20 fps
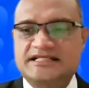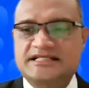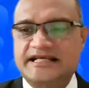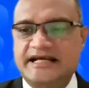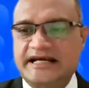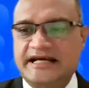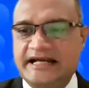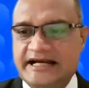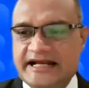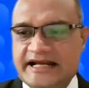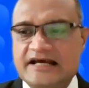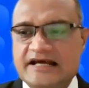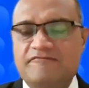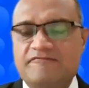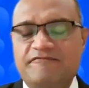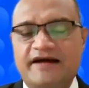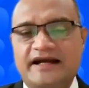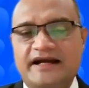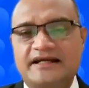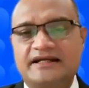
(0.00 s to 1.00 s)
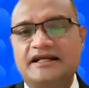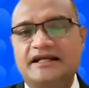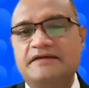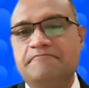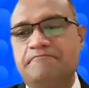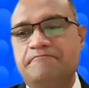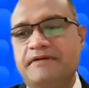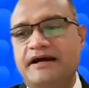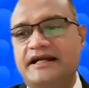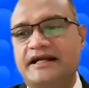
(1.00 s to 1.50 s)
It's a critical factor
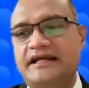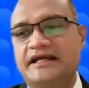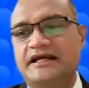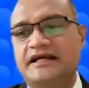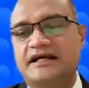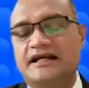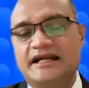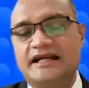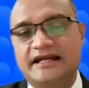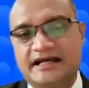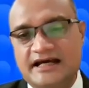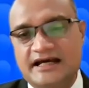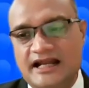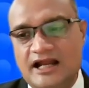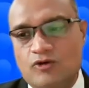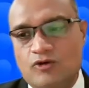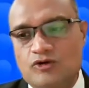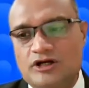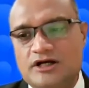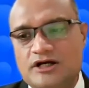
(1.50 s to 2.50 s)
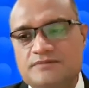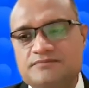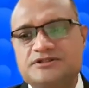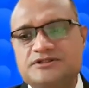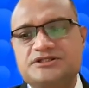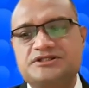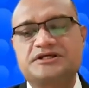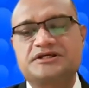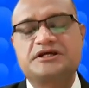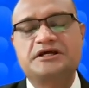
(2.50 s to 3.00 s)
impacting clinical
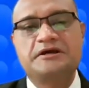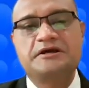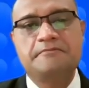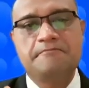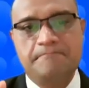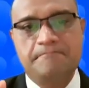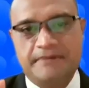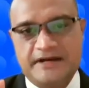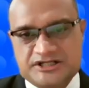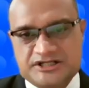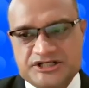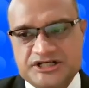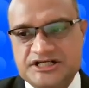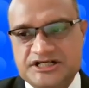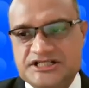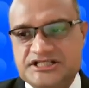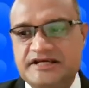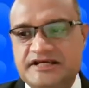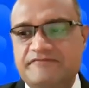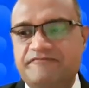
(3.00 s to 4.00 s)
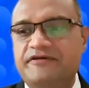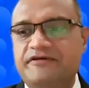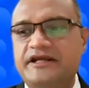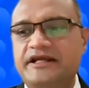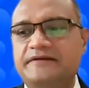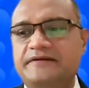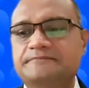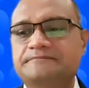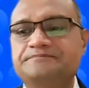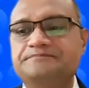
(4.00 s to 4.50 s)
outcomes, patient
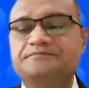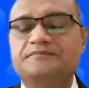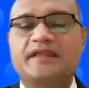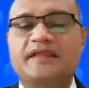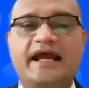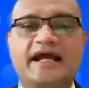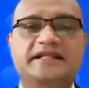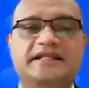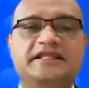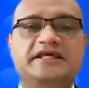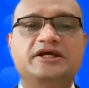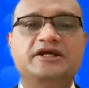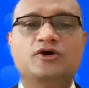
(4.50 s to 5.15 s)
safety, and